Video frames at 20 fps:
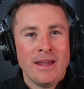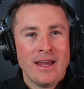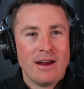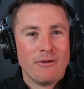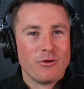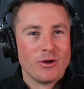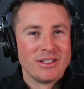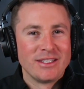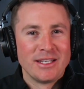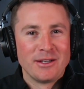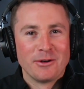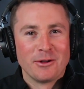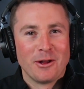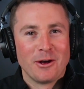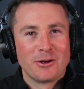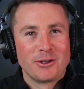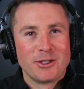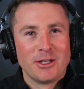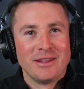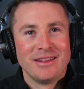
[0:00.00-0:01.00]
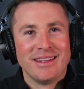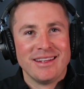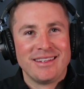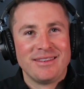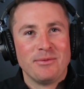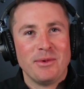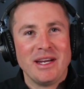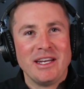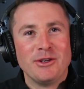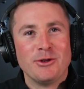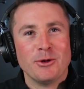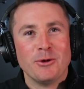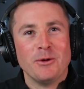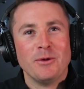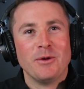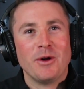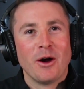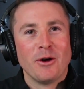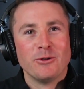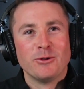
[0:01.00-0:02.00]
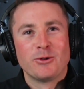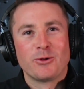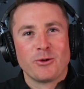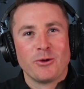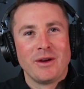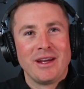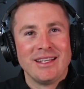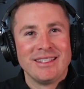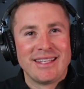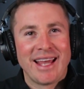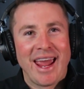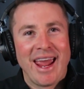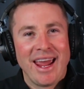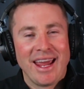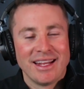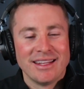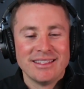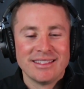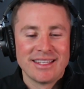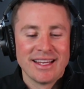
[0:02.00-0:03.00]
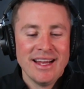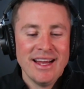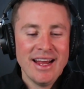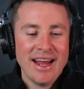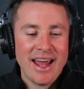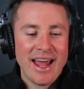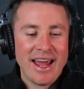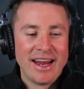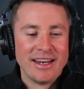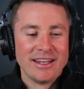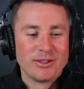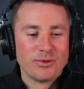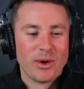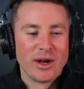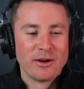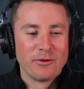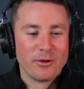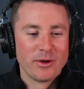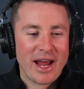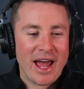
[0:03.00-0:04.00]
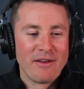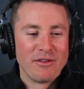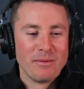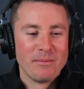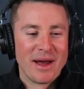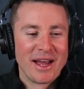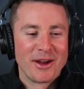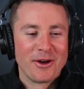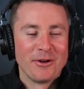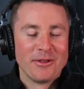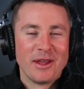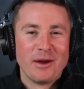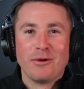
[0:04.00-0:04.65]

Every single auction that we do goes through his hands, and it's wonderful to have him back on.